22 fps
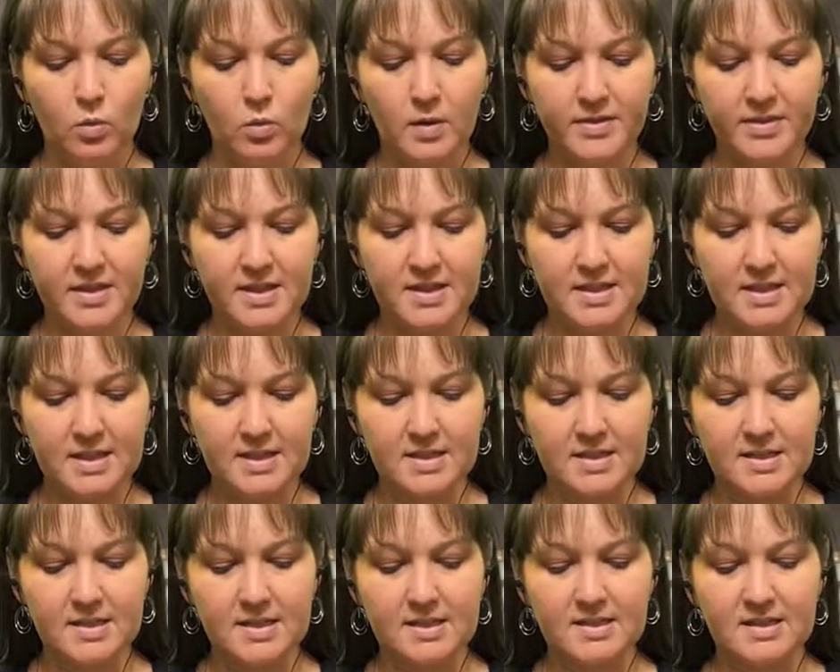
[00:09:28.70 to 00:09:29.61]
What this
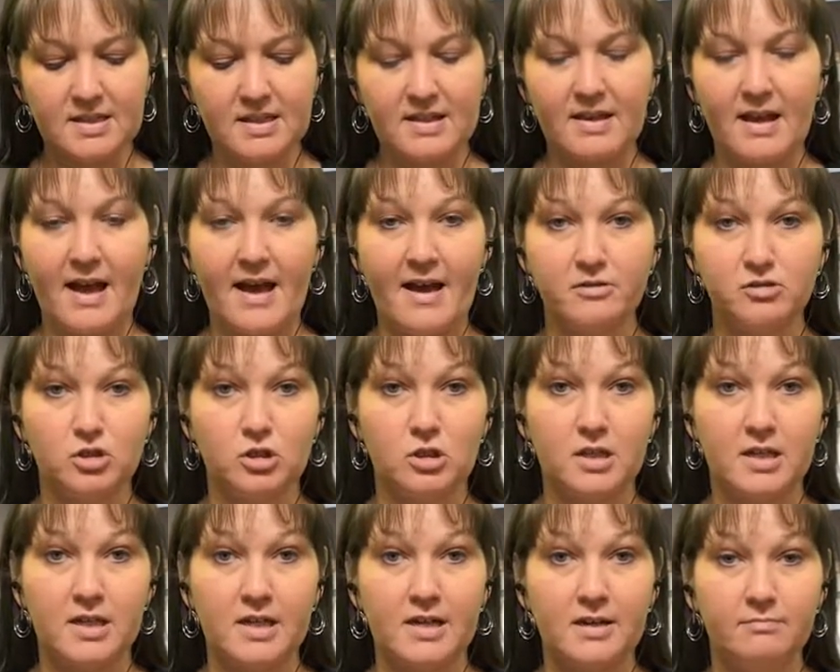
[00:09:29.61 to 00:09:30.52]
is it
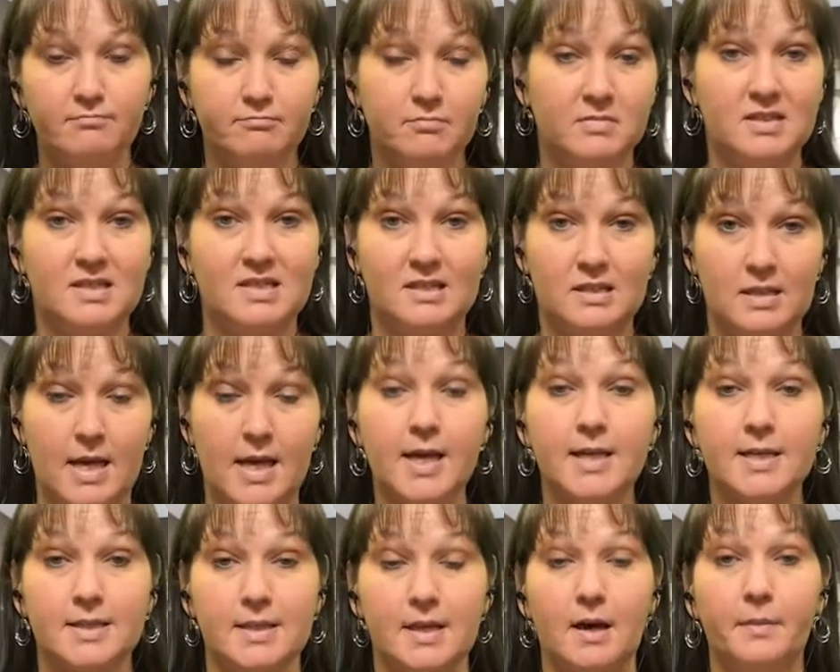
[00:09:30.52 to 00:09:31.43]
actually
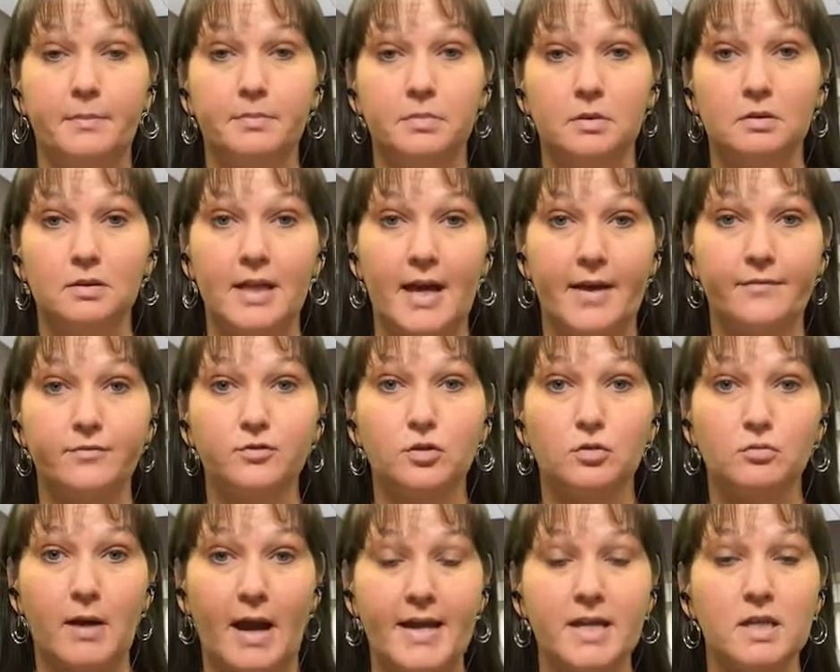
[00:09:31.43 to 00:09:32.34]
syncs up left
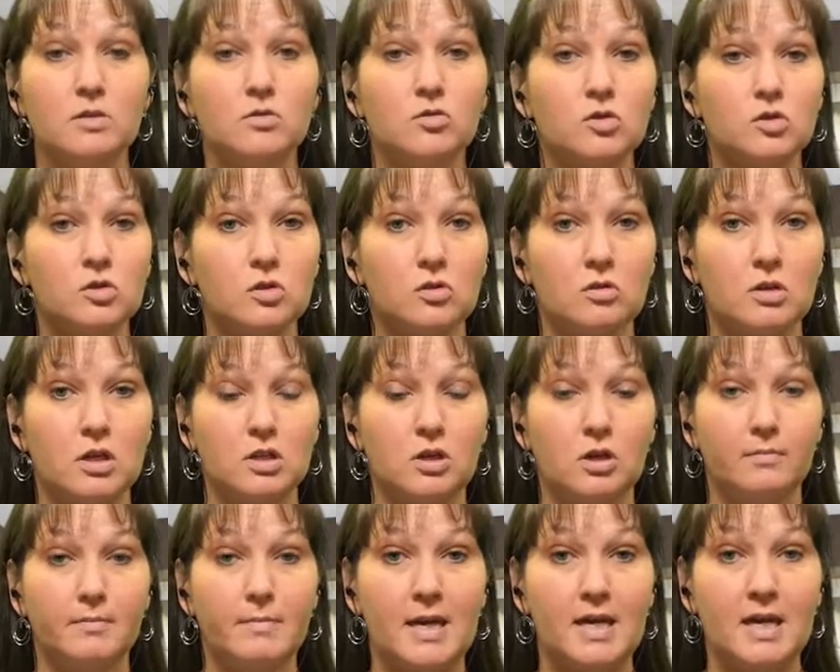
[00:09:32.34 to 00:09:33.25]
to right so that
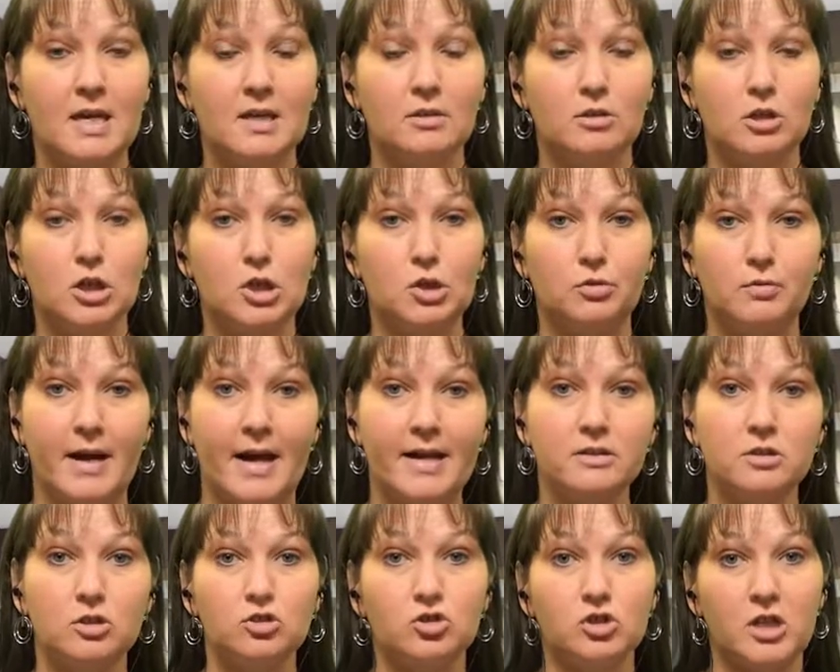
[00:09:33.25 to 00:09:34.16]
you're making the
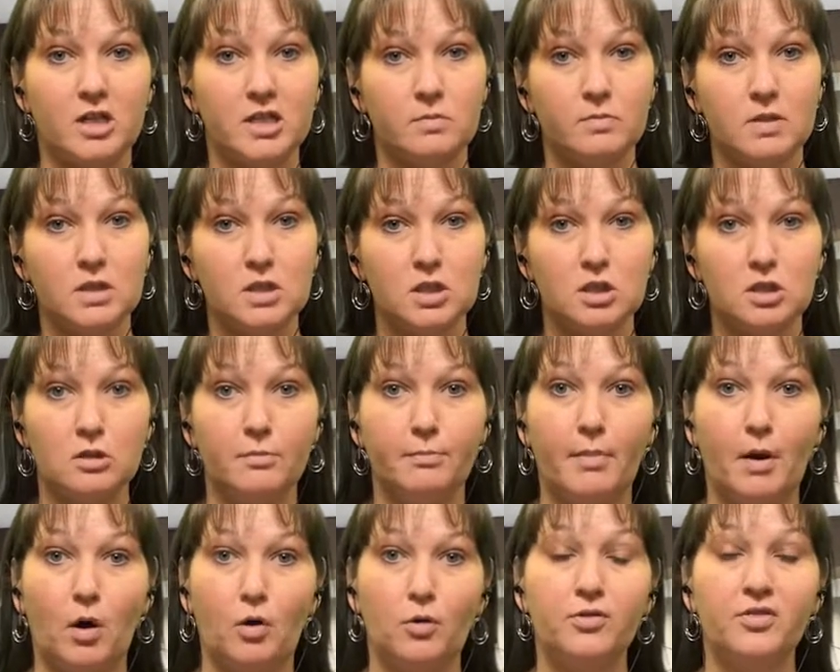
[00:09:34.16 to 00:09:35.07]
correct adjustments to
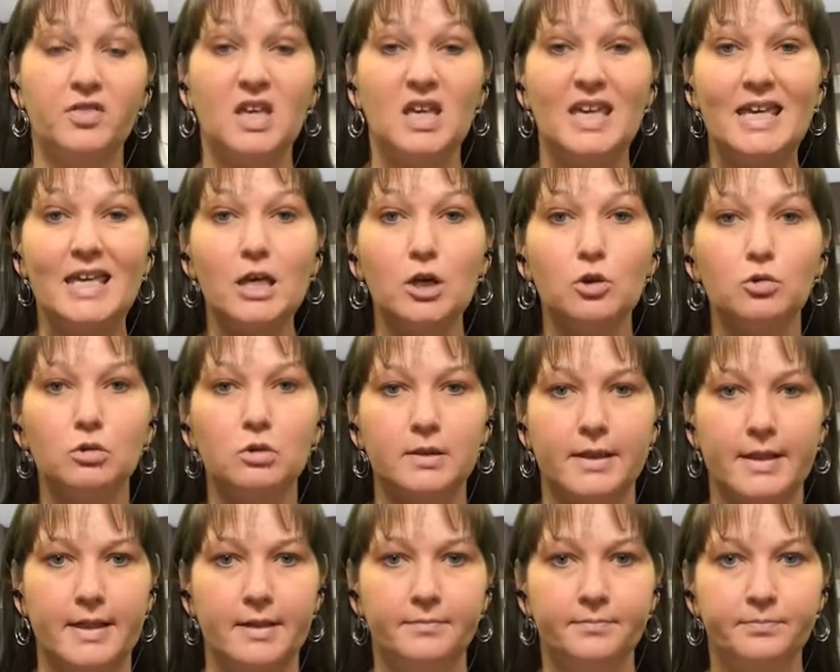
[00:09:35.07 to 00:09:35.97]
both
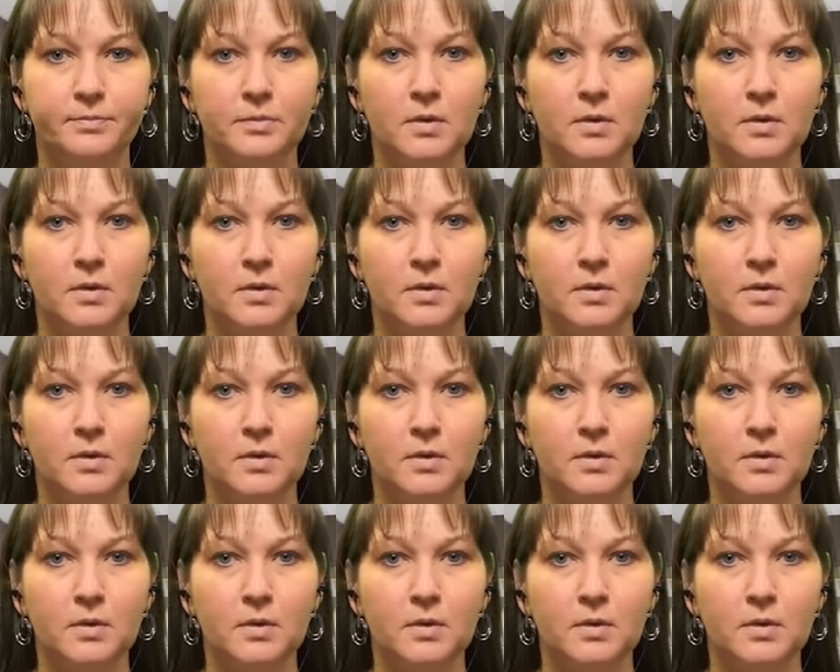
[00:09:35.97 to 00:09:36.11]
equally.